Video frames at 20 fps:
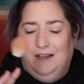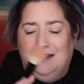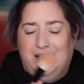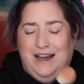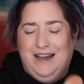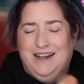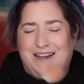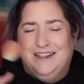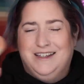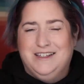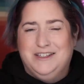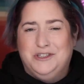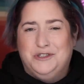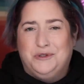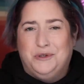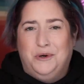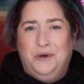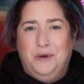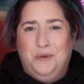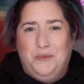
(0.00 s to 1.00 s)
kind of
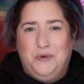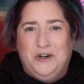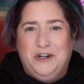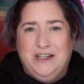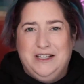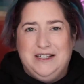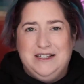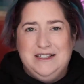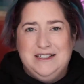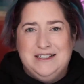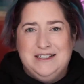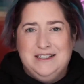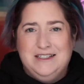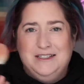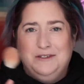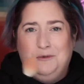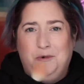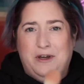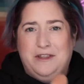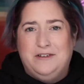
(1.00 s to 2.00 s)
control pretty
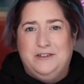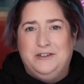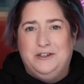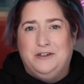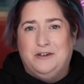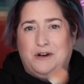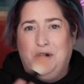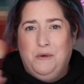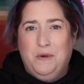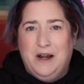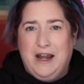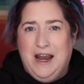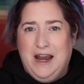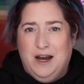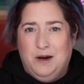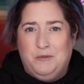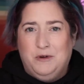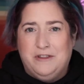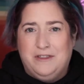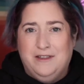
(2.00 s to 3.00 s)
easily whether you're going
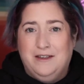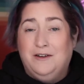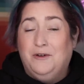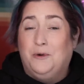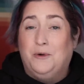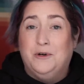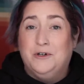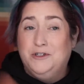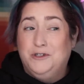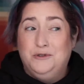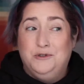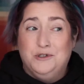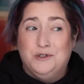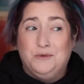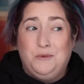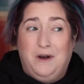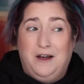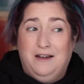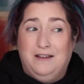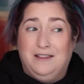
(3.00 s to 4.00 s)
ham with it or you just
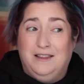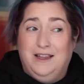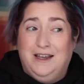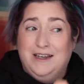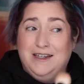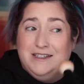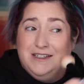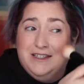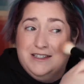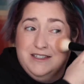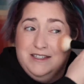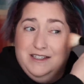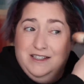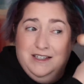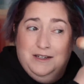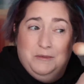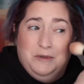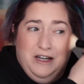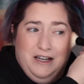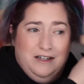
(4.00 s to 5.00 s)
want a light
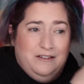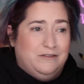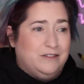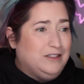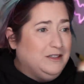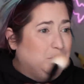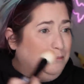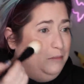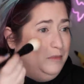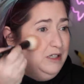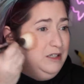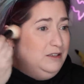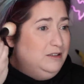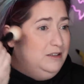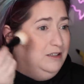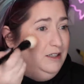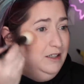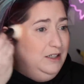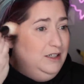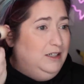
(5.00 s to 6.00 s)
dusting. I'm kind of in the
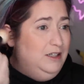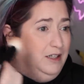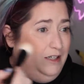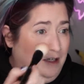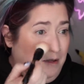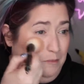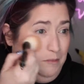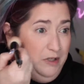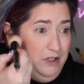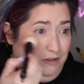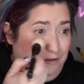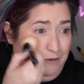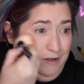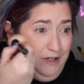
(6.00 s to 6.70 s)
middle, middle